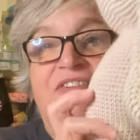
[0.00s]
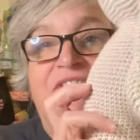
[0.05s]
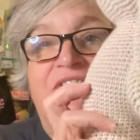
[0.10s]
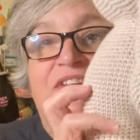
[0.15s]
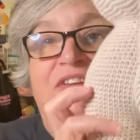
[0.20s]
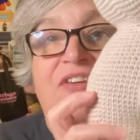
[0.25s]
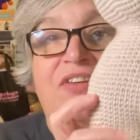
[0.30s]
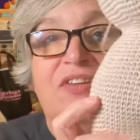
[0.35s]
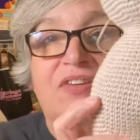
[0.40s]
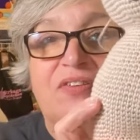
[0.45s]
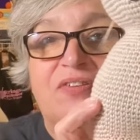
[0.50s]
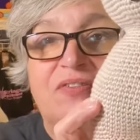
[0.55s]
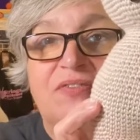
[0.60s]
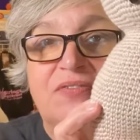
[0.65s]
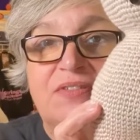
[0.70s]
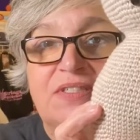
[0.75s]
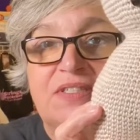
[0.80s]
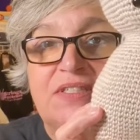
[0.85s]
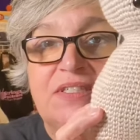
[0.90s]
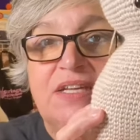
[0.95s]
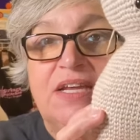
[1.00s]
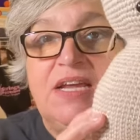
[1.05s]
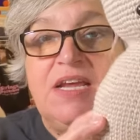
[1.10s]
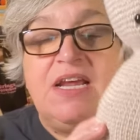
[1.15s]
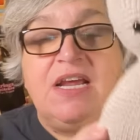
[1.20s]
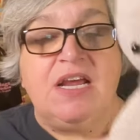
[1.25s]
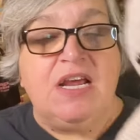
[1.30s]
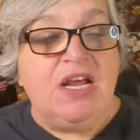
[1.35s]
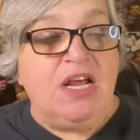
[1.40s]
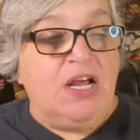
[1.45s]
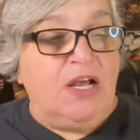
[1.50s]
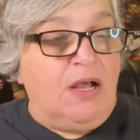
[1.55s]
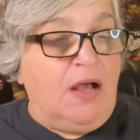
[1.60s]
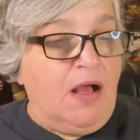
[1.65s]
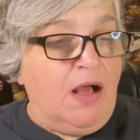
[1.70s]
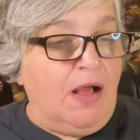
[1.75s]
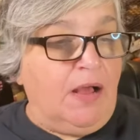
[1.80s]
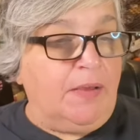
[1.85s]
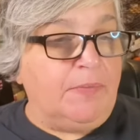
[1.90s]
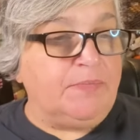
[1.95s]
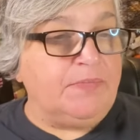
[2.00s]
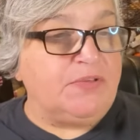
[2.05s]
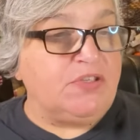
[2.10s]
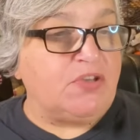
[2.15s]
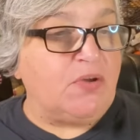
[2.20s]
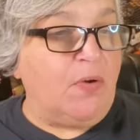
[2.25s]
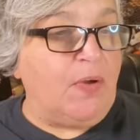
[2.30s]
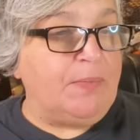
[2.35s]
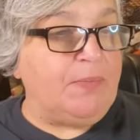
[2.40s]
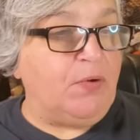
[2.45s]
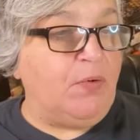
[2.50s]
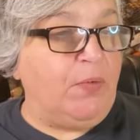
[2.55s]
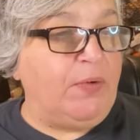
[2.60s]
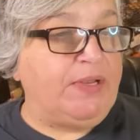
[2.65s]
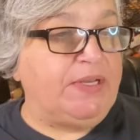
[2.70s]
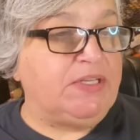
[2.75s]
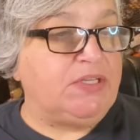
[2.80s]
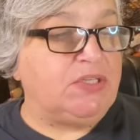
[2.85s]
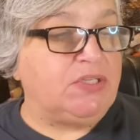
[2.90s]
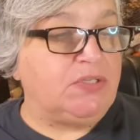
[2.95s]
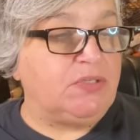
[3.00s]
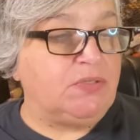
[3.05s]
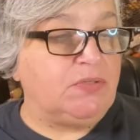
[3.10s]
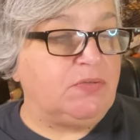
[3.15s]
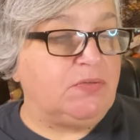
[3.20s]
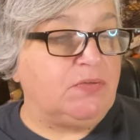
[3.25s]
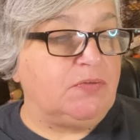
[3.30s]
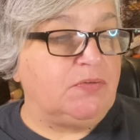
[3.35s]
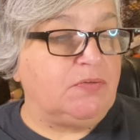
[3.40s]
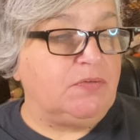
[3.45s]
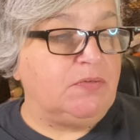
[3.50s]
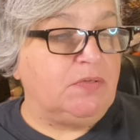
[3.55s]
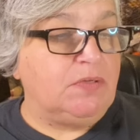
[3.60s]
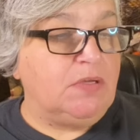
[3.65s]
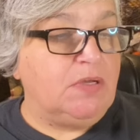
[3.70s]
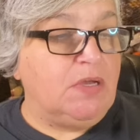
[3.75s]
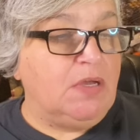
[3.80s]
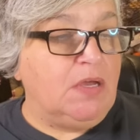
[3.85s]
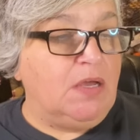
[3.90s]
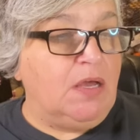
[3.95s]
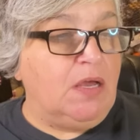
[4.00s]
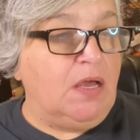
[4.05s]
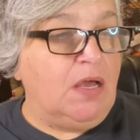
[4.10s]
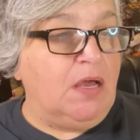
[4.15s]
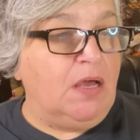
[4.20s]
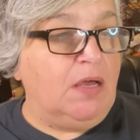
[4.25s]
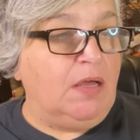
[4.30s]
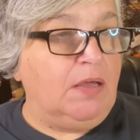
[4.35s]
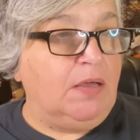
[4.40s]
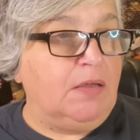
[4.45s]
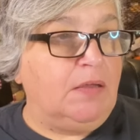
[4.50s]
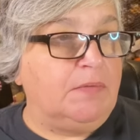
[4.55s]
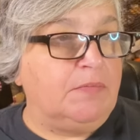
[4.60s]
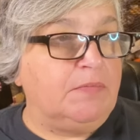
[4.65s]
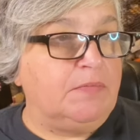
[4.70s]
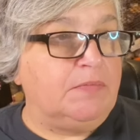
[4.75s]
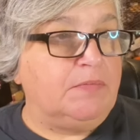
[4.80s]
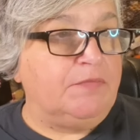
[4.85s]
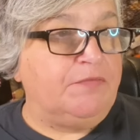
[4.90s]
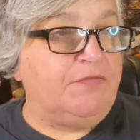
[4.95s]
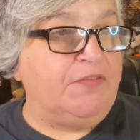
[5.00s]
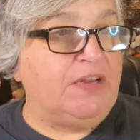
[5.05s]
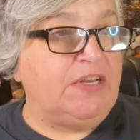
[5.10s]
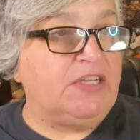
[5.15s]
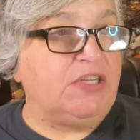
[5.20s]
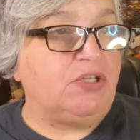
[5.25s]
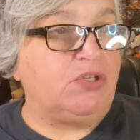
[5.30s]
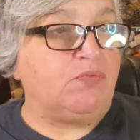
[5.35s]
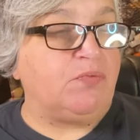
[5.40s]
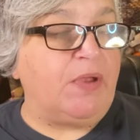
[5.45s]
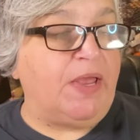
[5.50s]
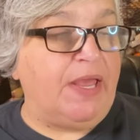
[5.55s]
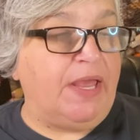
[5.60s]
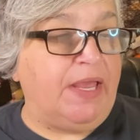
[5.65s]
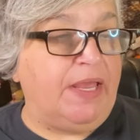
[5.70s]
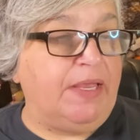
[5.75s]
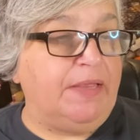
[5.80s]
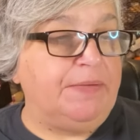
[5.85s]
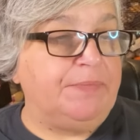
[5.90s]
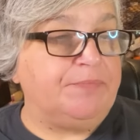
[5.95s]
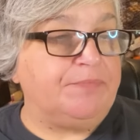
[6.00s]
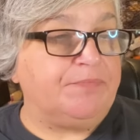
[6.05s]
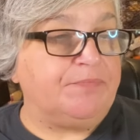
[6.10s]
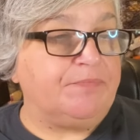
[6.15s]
cute. So I'm going to finish Ray.